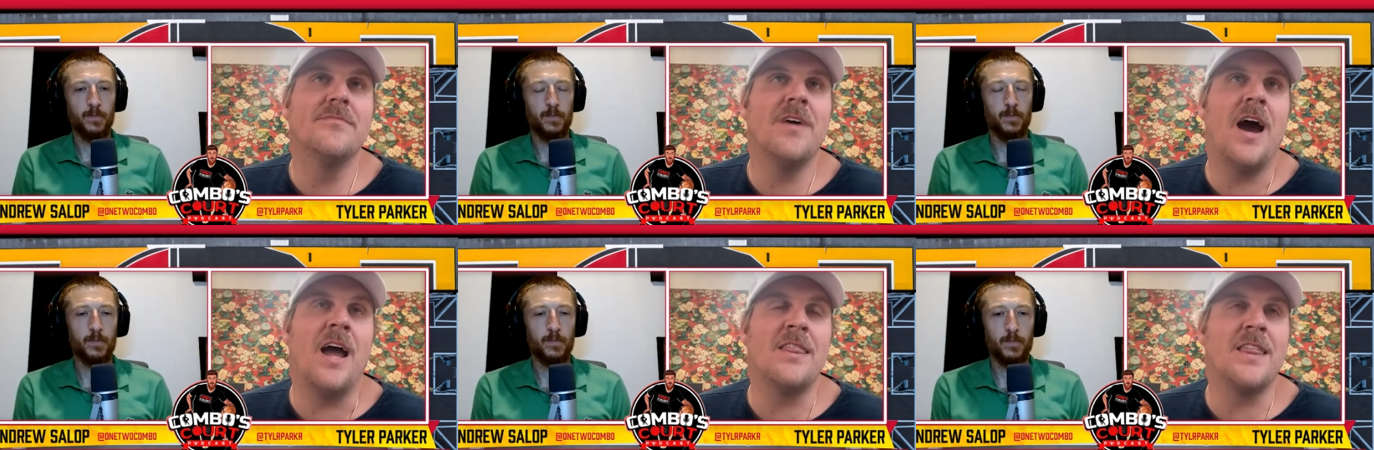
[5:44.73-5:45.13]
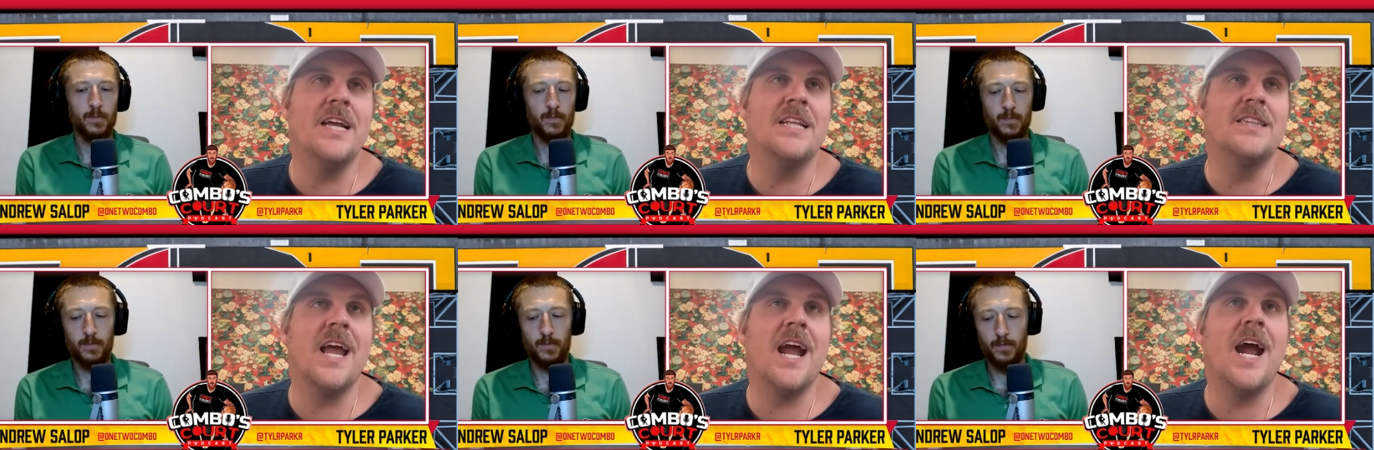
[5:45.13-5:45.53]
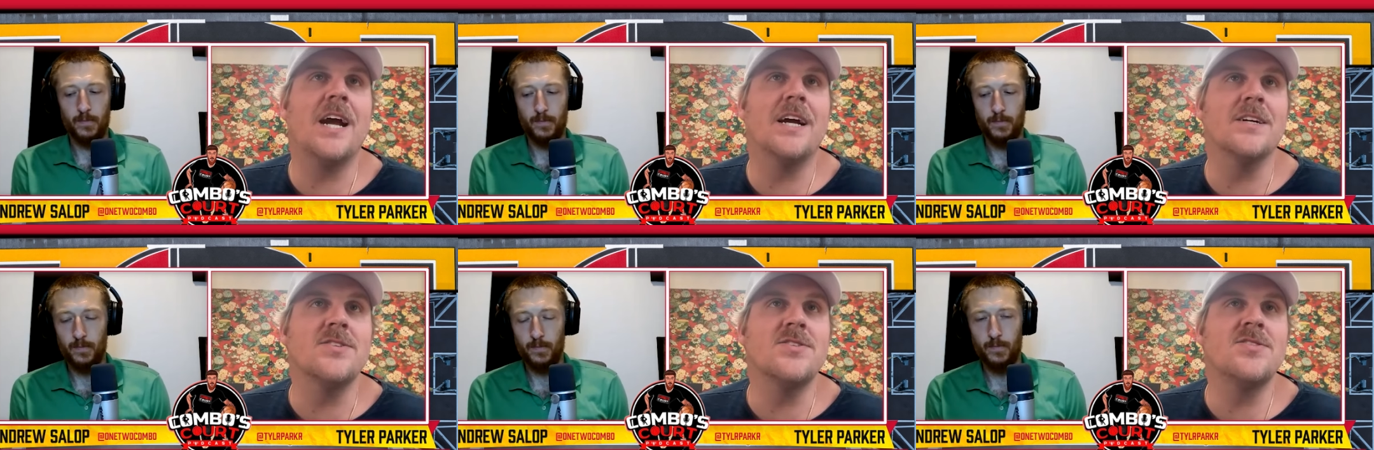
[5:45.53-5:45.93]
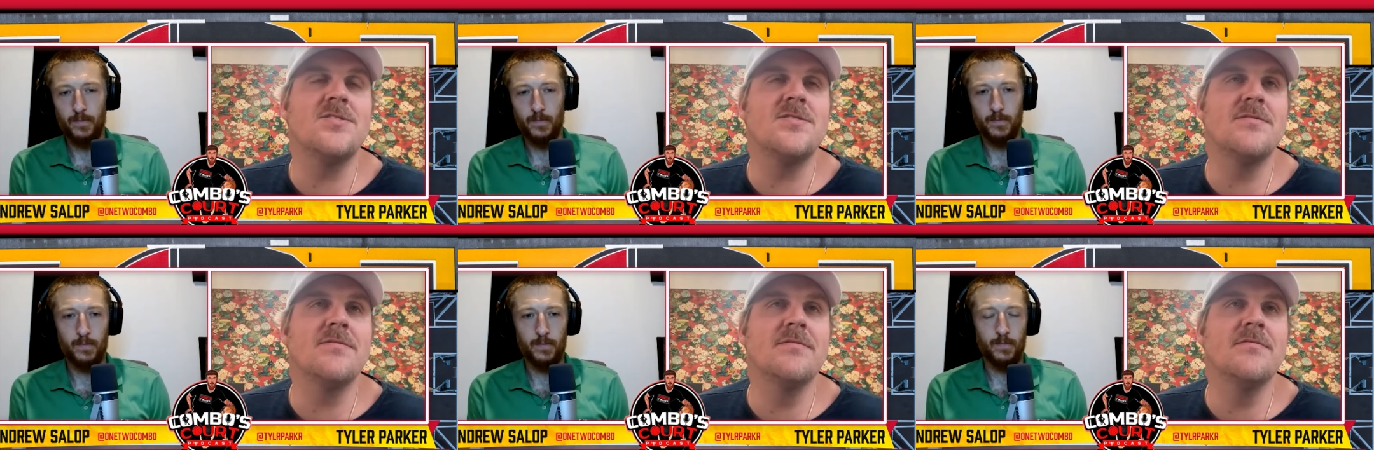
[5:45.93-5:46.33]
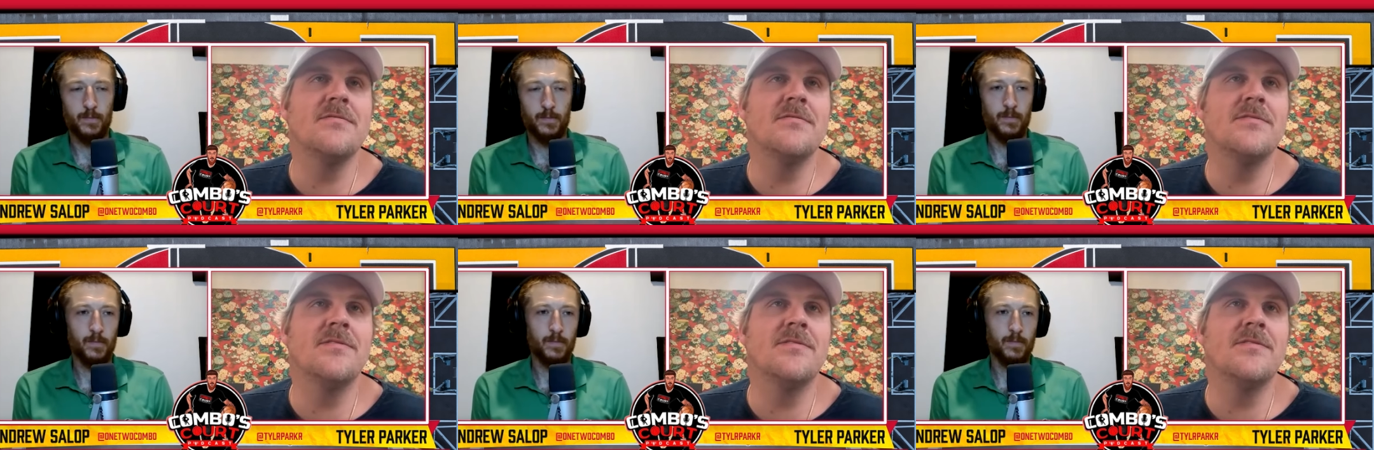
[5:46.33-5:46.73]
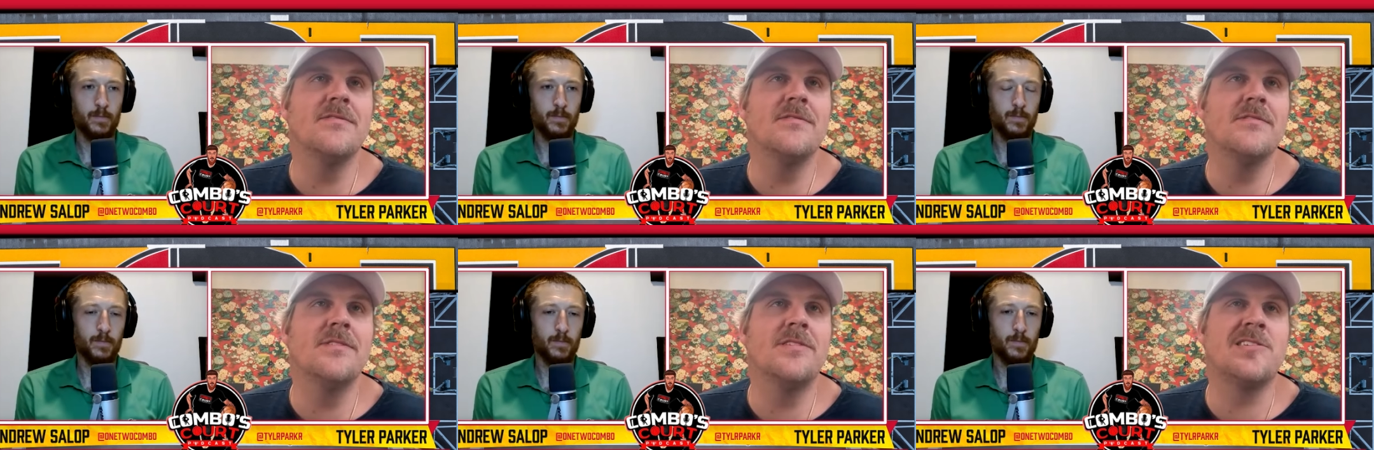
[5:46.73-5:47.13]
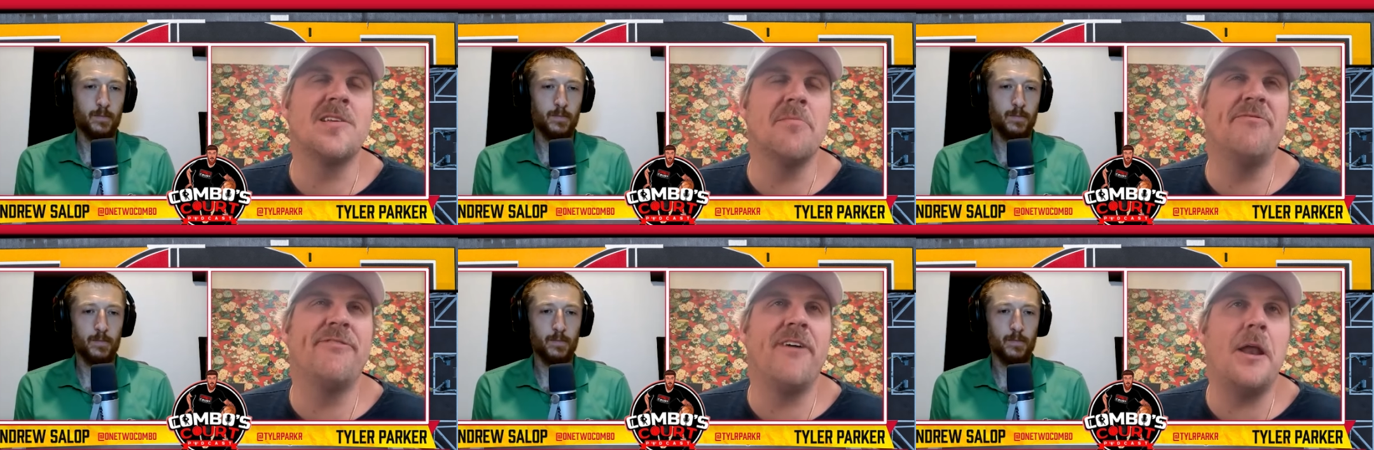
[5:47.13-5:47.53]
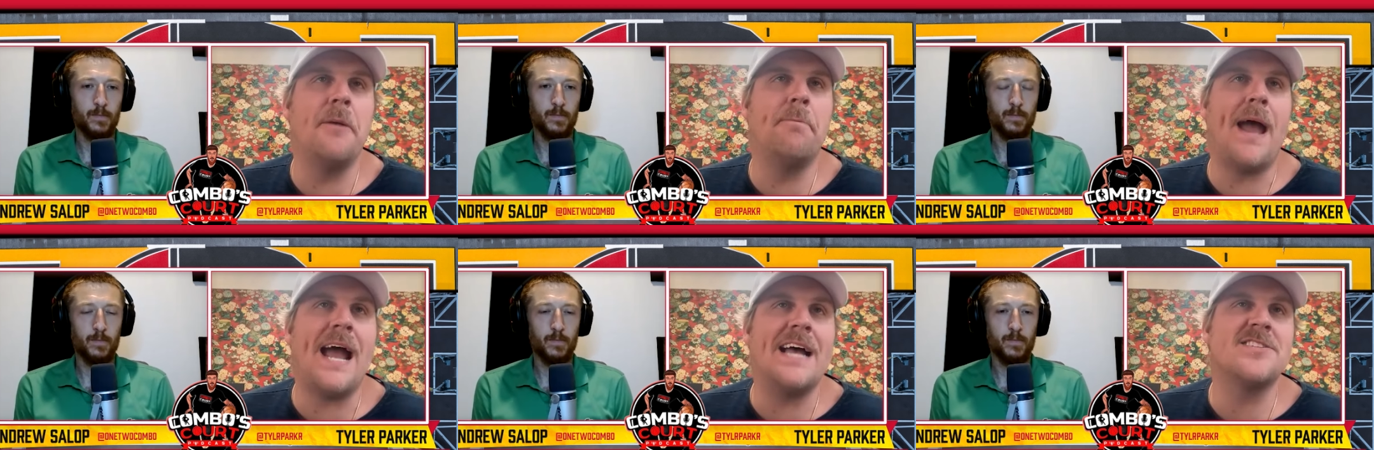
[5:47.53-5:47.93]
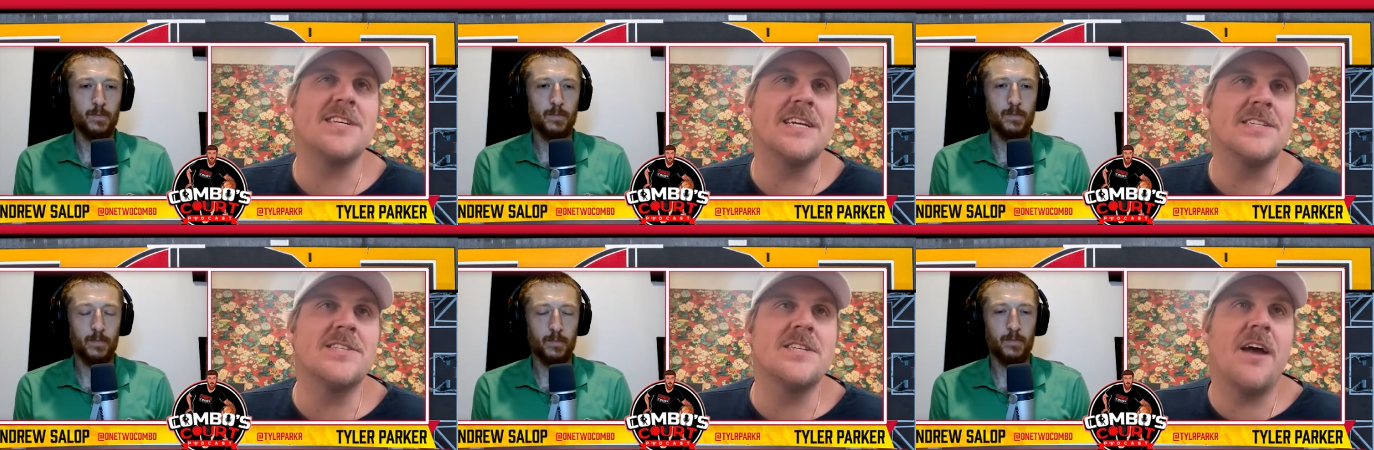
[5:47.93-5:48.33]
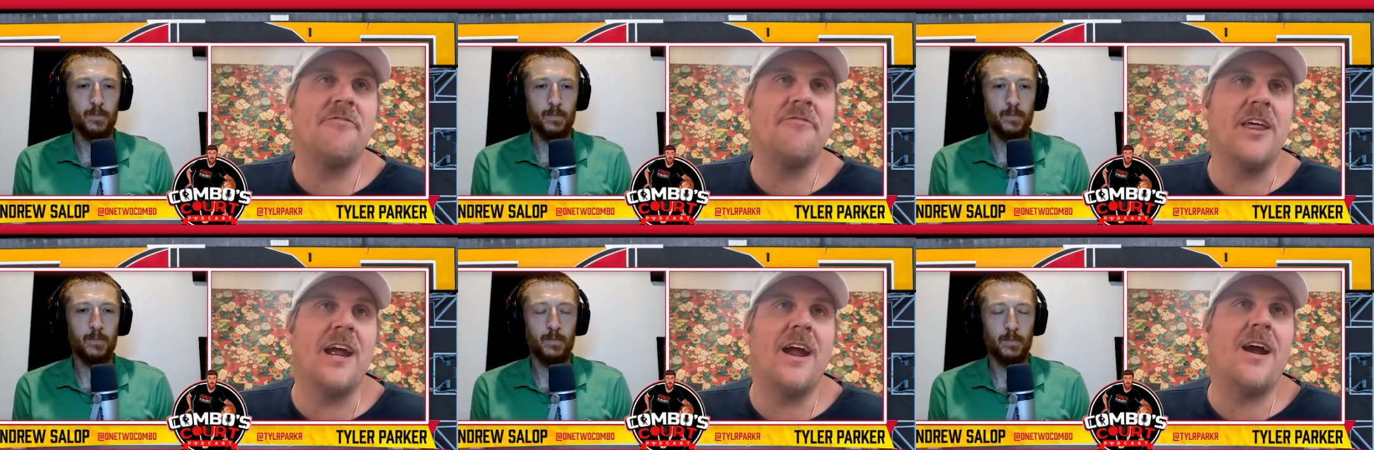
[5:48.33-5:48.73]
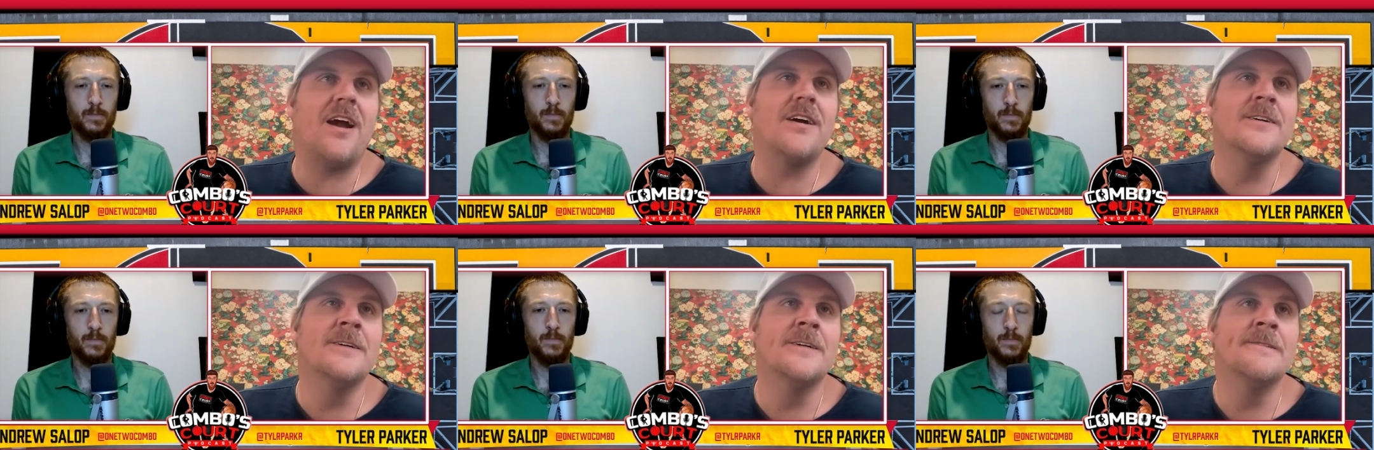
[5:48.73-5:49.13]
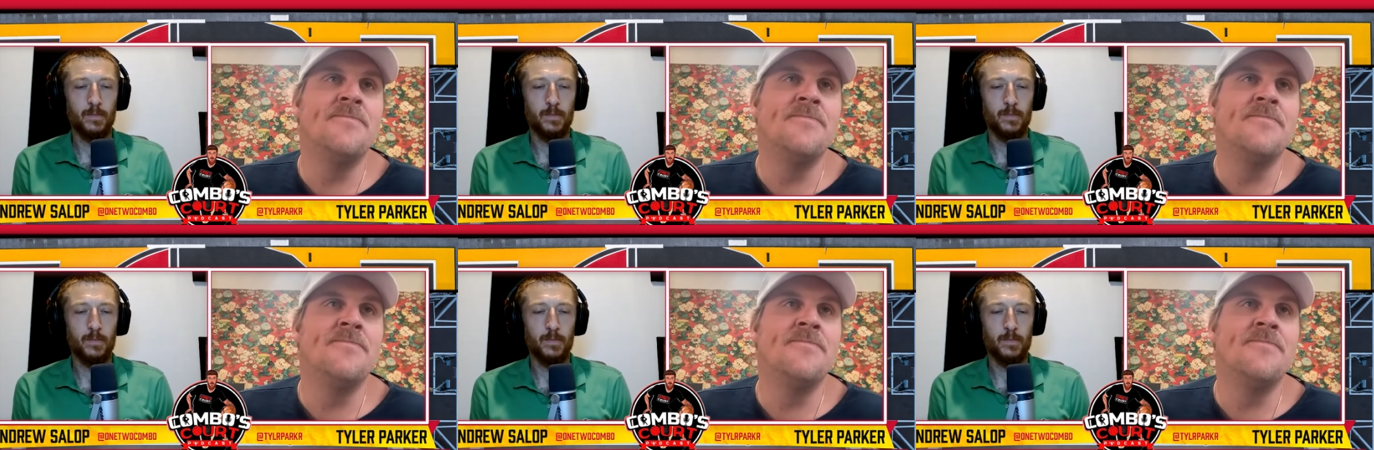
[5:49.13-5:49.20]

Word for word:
Speaker 1: I think there's some fun passing stuff there,